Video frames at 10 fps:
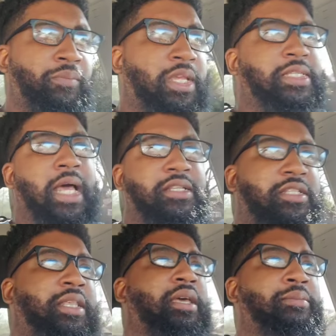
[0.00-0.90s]
It's not
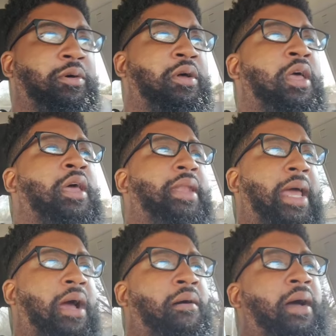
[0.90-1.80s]
sustainable.
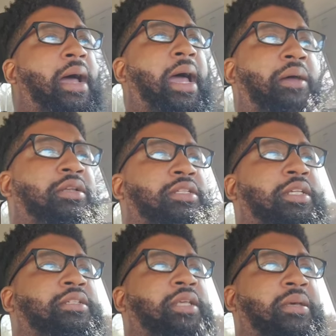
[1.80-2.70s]
Now, how does
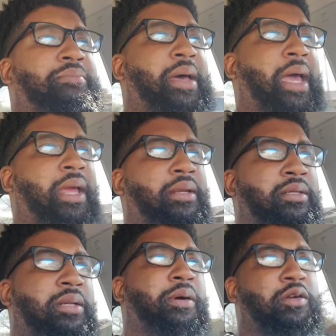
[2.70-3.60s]
this
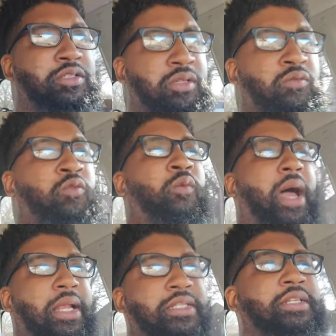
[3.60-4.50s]
impact the person
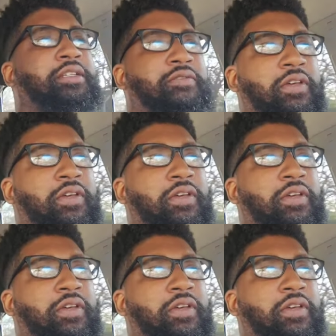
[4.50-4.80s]
watching this